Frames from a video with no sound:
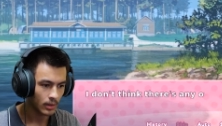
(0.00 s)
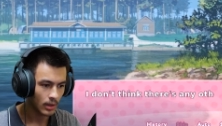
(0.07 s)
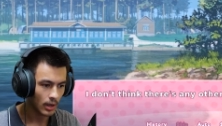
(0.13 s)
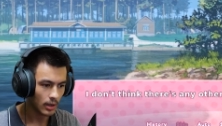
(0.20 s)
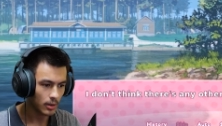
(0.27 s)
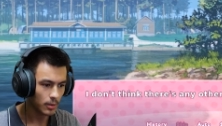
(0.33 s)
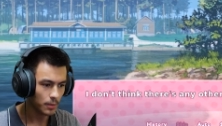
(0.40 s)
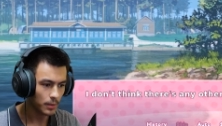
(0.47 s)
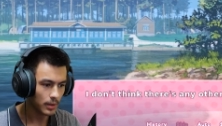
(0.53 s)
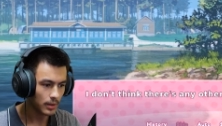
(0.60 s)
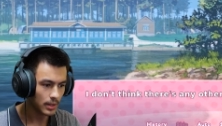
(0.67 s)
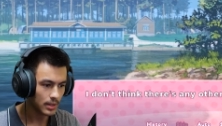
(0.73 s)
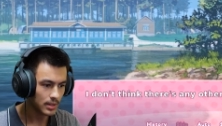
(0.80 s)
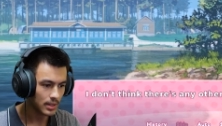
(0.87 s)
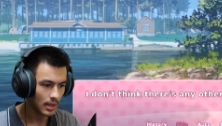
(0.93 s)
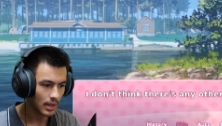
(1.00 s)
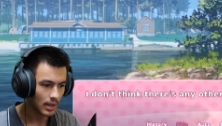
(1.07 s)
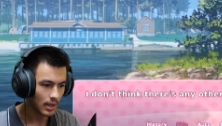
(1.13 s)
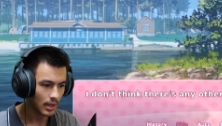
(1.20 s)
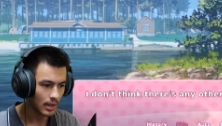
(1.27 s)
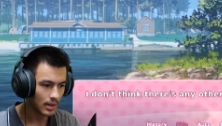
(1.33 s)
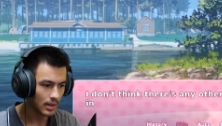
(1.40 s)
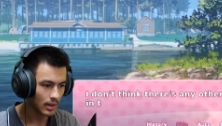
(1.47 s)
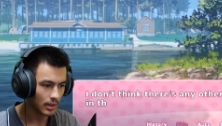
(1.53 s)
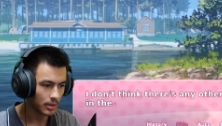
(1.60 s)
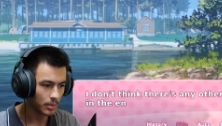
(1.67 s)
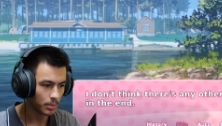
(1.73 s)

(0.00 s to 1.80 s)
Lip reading: I don't think there's any other